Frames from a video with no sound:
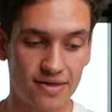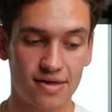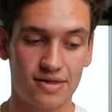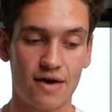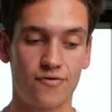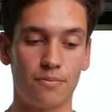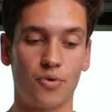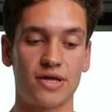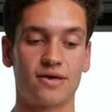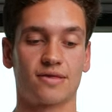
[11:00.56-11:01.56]
business if your
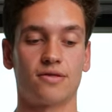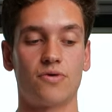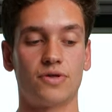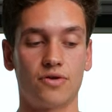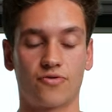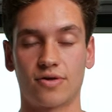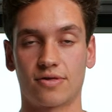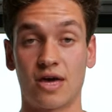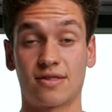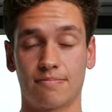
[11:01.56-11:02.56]
body doesn't know the
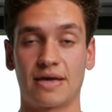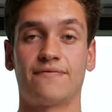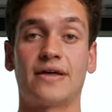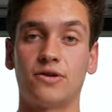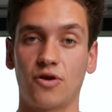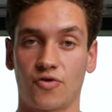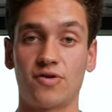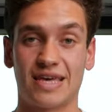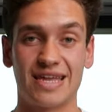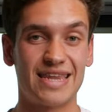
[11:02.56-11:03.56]
nutrients, isn't being fed the
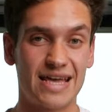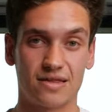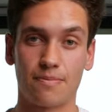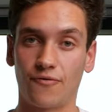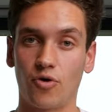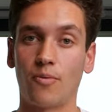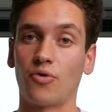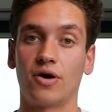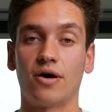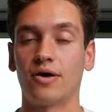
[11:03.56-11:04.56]
nutrients it needs to perform
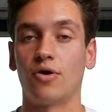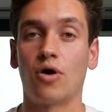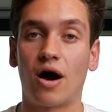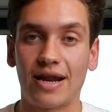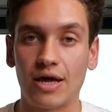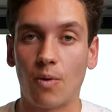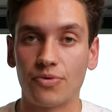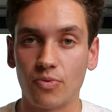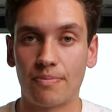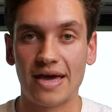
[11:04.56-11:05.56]
on a highly
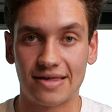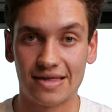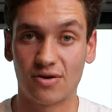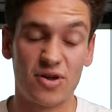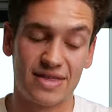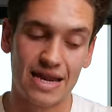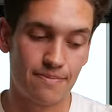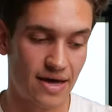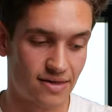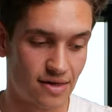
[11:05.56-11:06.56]
optimal basis on a daily
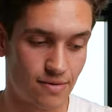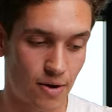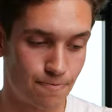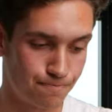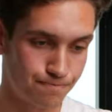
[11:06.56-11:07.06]
basis as well.